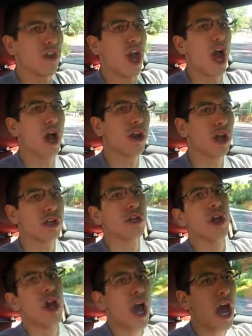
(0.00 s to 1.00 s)
down and
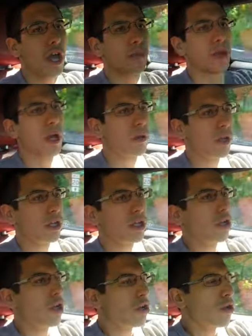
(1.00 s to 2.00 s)
and be able
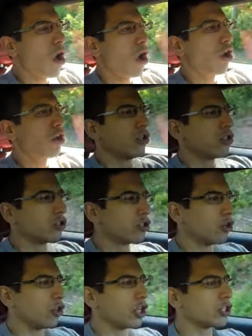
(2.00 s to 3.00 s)
to uh,
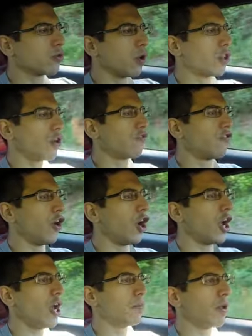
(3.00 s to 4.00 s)
do this with your
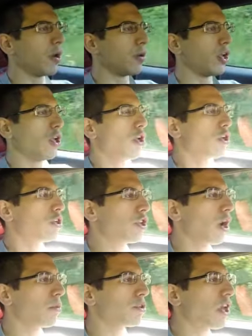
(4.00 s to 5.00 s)
foot and be able to
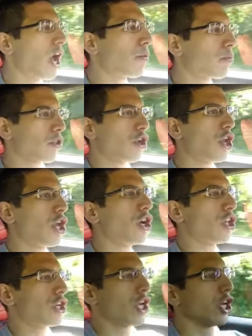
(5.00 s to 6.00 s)
double tap with your
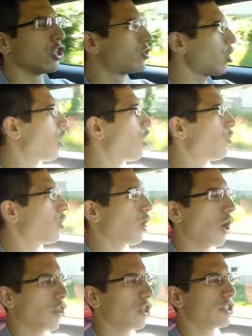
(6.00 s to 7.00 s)
heel and heel toe and
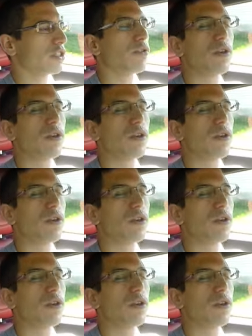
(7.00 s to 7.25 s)
all this.